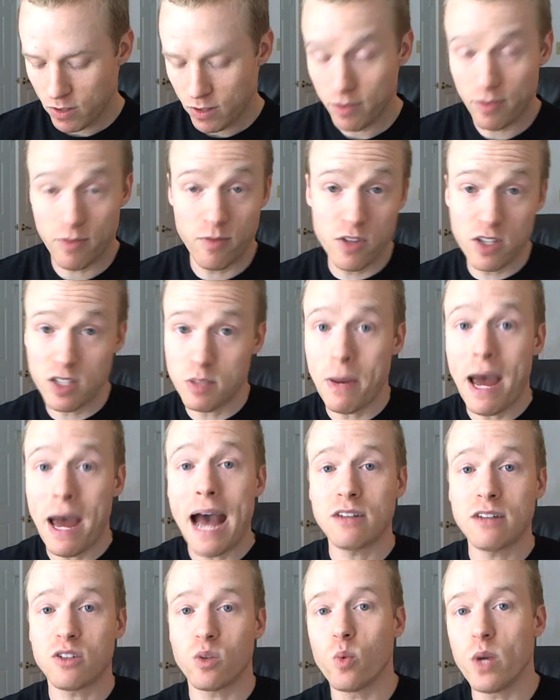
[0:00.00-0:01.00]
this
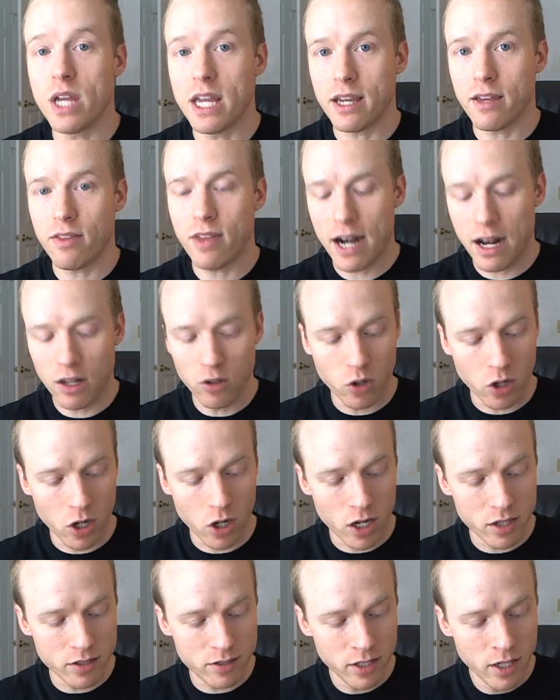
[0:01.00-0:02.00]
past week that I
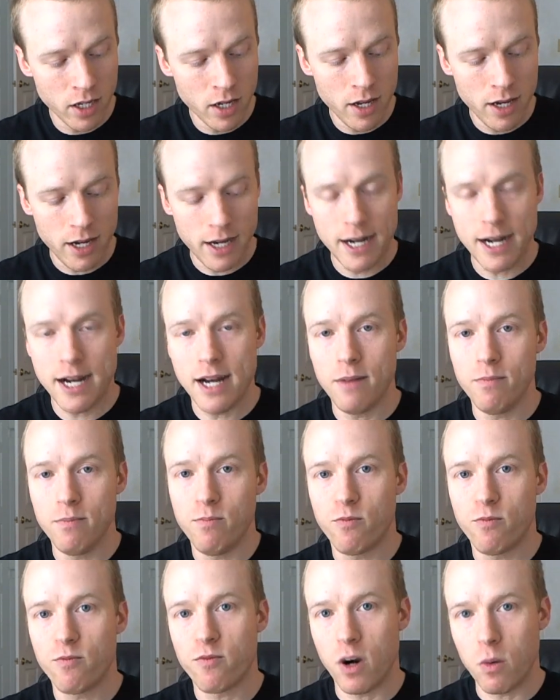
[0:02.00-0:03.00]
learned
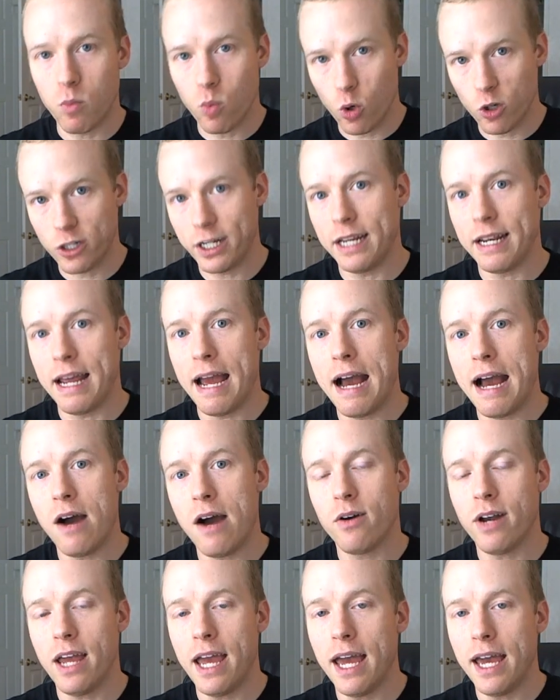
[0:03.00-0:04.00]
from working
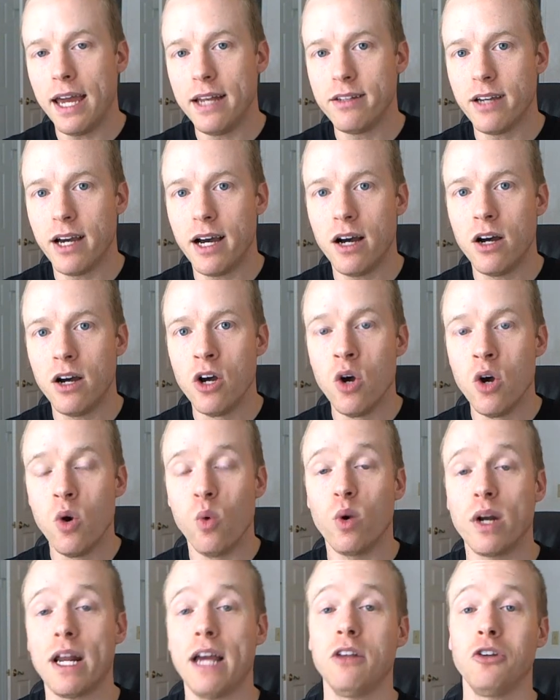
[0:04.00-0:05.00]
out. And
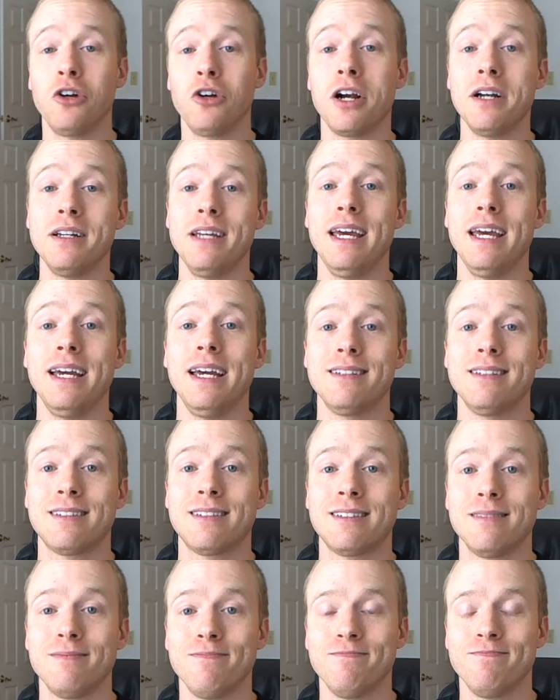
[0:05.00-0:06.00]
what I learned
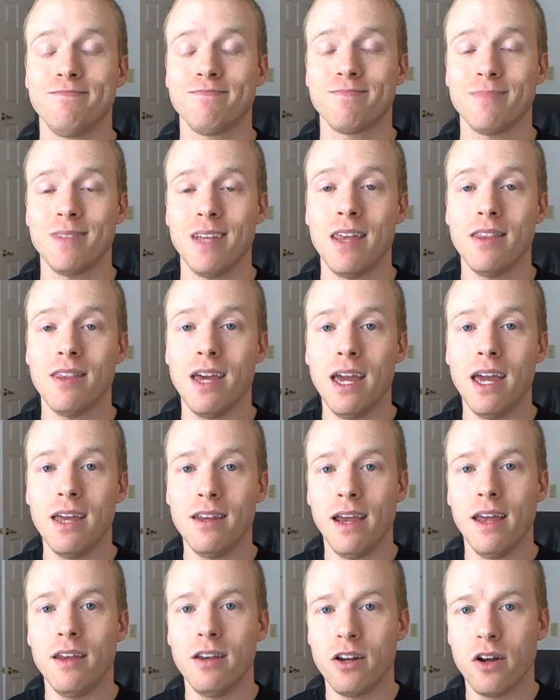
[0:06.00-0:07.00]
is, and
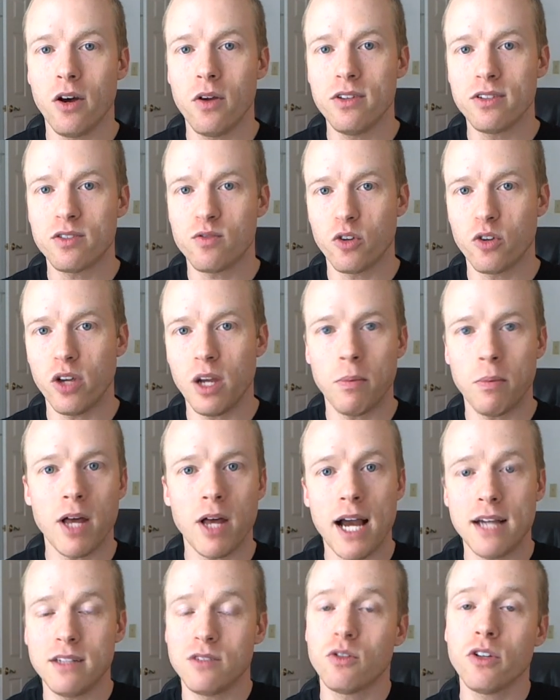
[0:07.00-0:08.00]
you know, this really
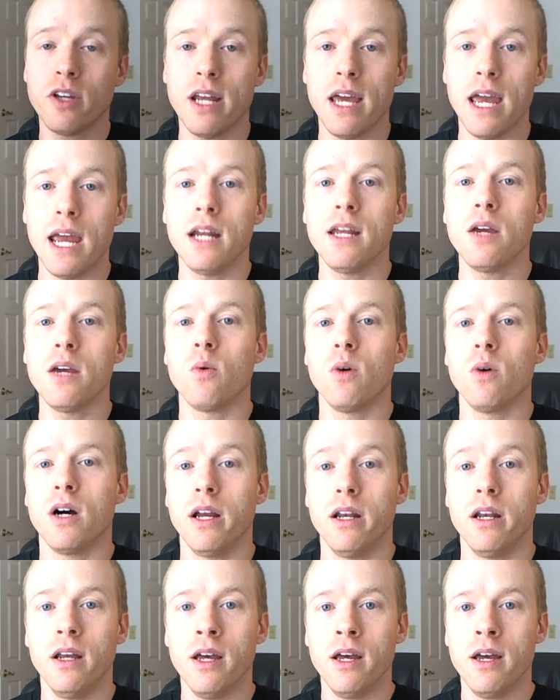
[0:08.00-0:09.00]
applies really to
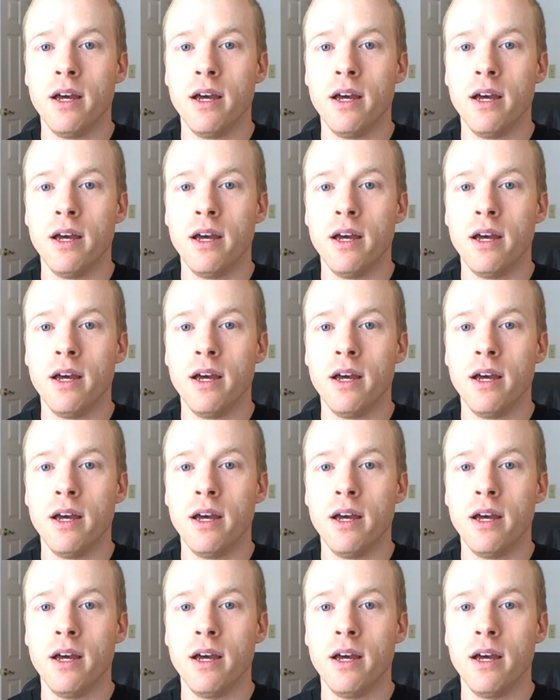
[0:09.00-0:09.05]
anyone.